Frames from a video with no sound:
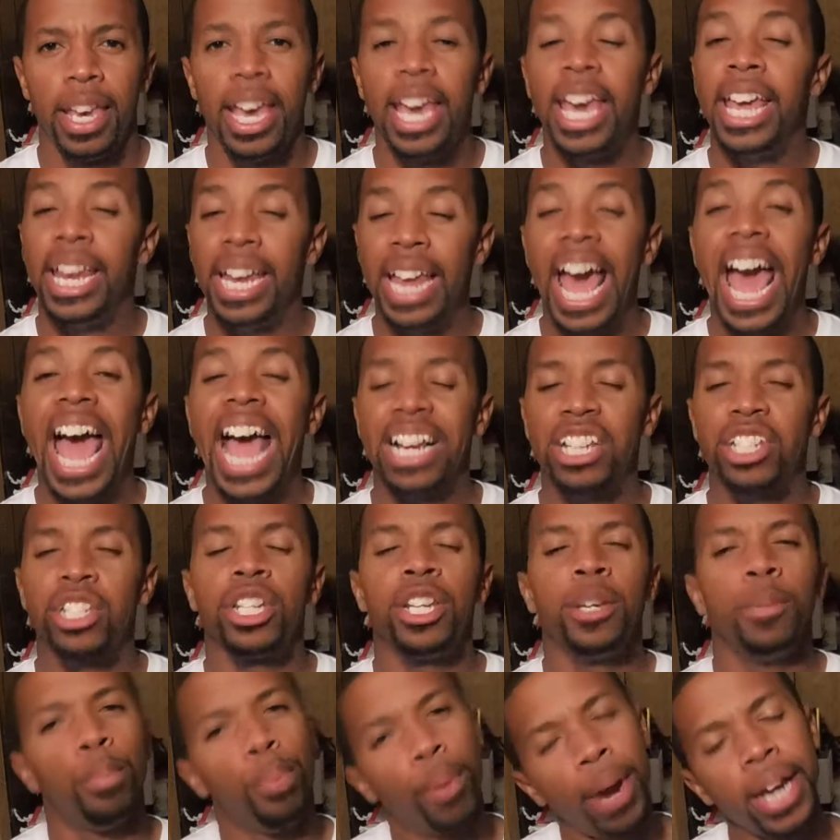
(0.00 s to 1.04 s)
it
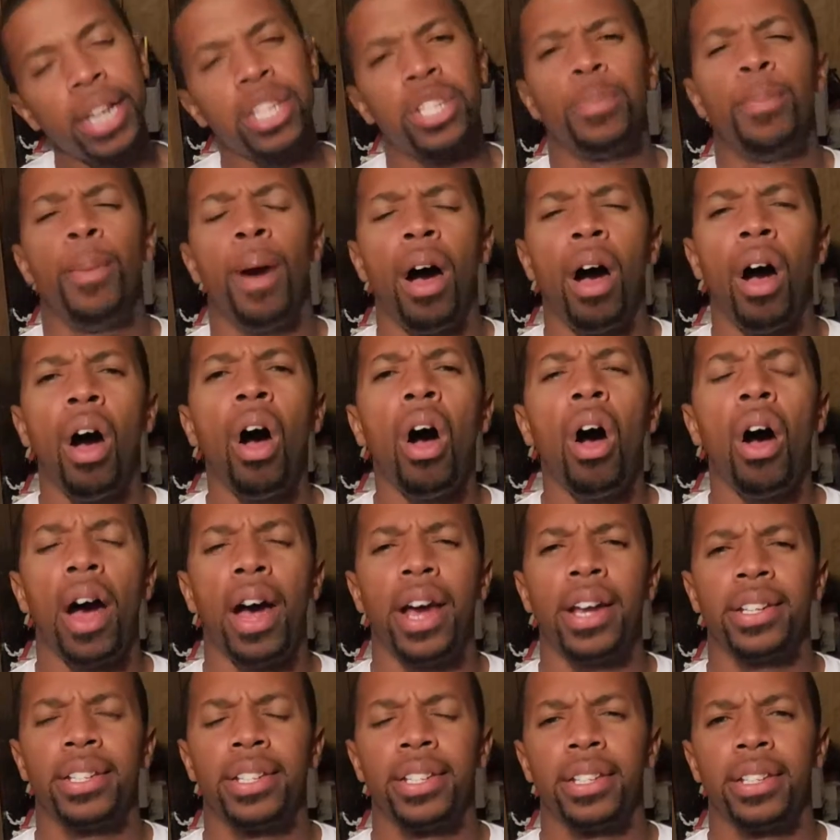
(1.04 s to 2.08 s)
actually breaks my
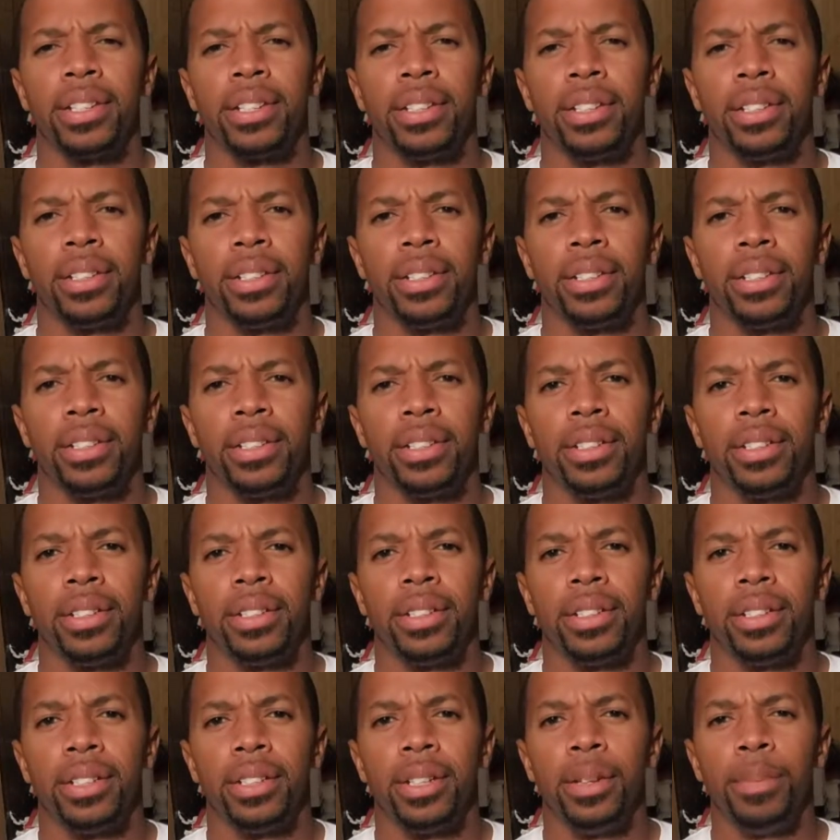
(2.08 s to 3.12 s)
heart
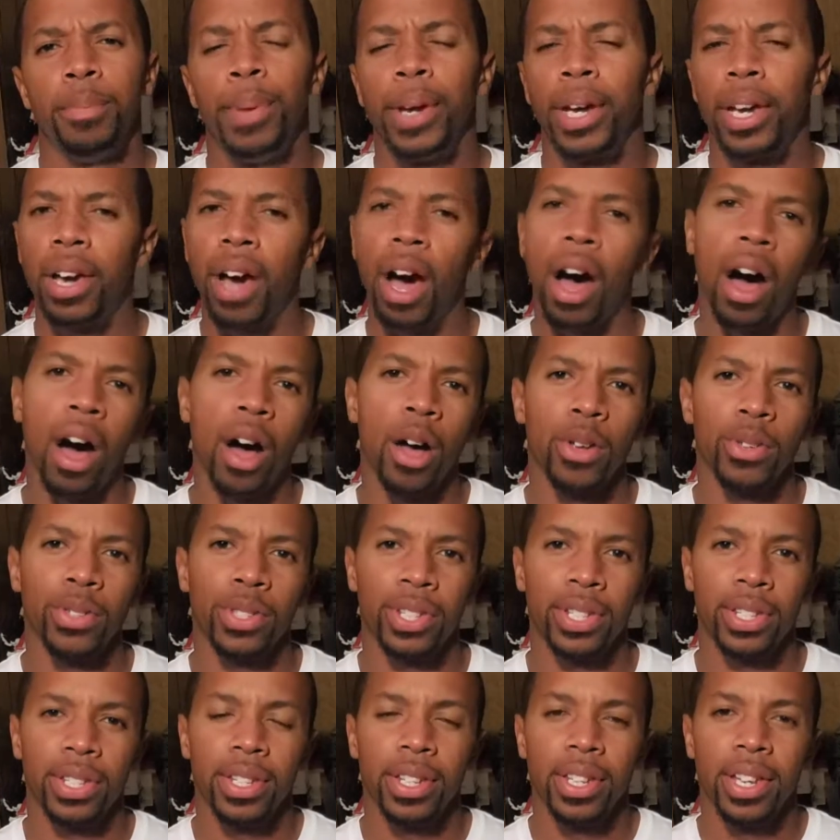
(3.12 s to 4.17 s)

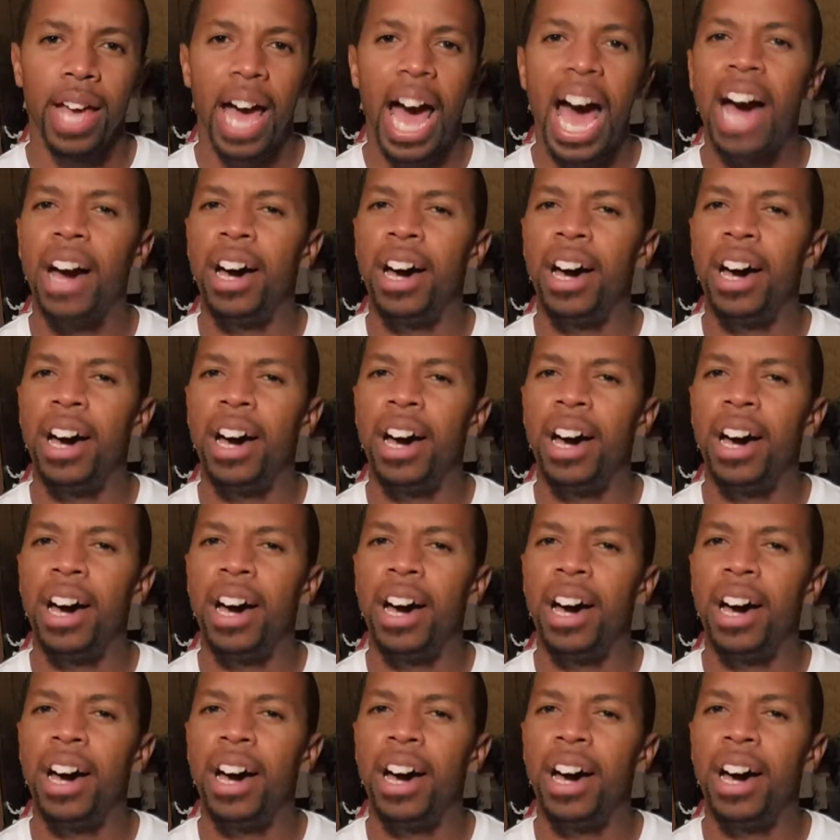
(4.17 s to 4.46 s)
because I